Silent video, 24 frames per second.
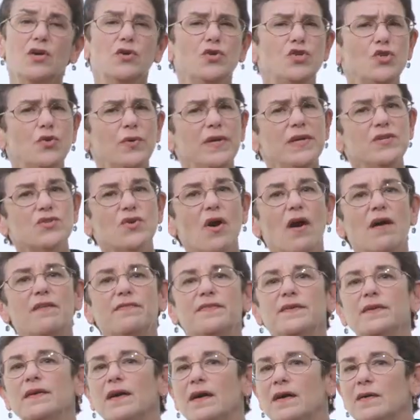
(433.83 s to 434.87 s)
Duties
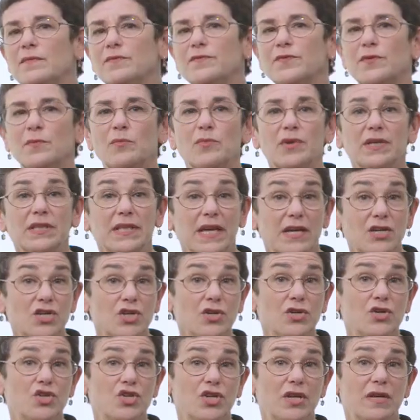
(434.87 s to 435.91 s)
often come from
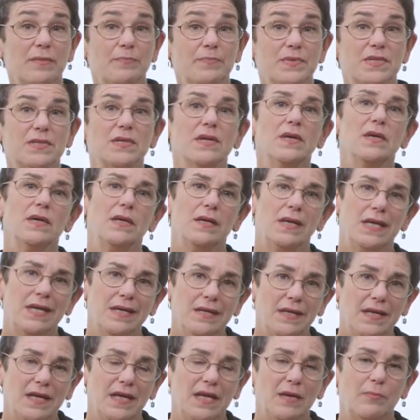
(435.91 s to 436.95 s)
relationships,
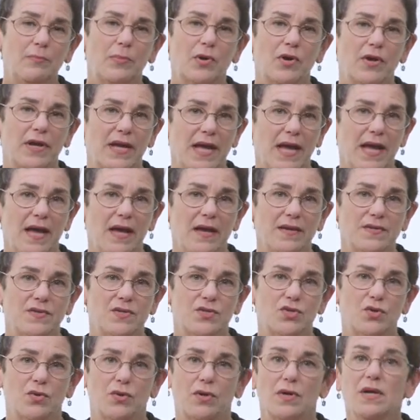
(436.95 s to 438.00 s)

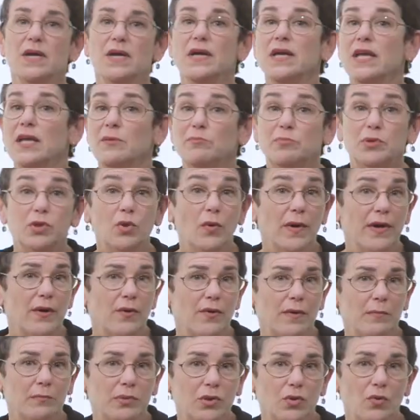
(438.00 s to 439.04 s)
innkeeper-guest, or
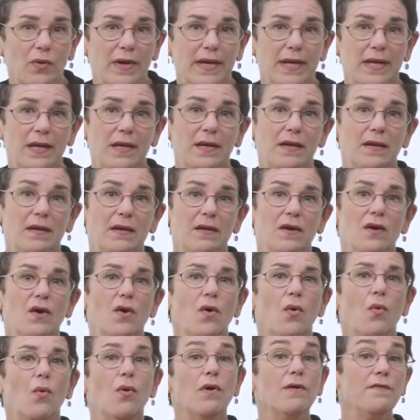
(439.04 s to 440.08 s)
employer-employee,
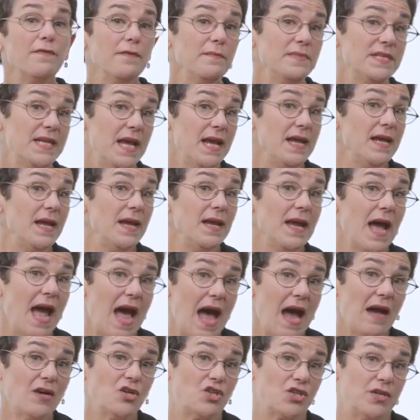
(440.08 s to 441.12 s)
or from taking
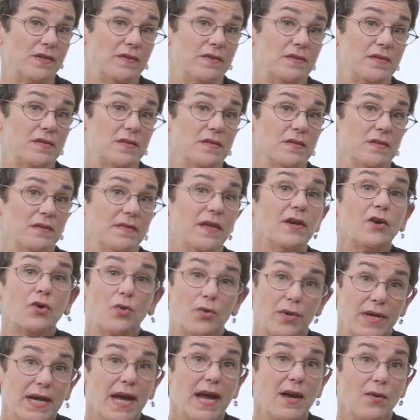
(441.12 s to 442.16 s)
actions that
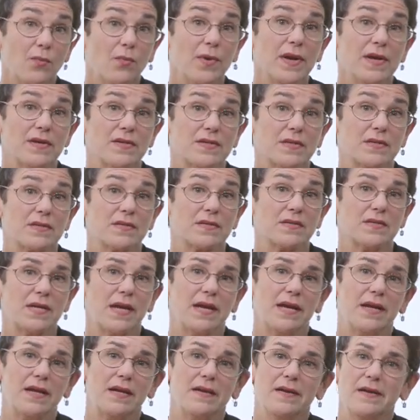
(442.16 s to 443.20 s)
create risks,
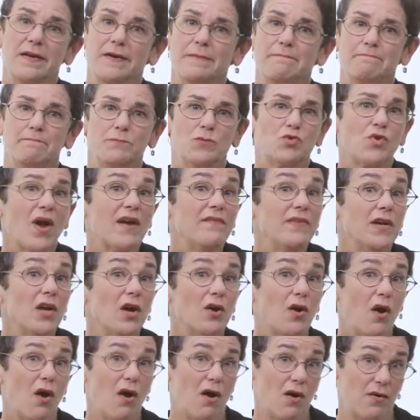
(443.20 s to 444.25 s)
say, driving a
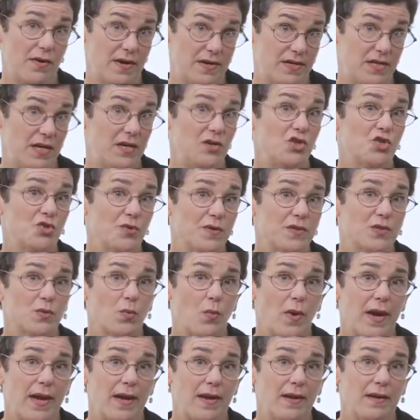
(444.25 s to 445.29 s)
car in a dangerous
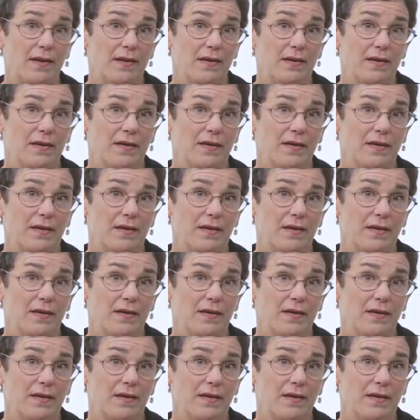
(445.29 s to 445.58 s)
way.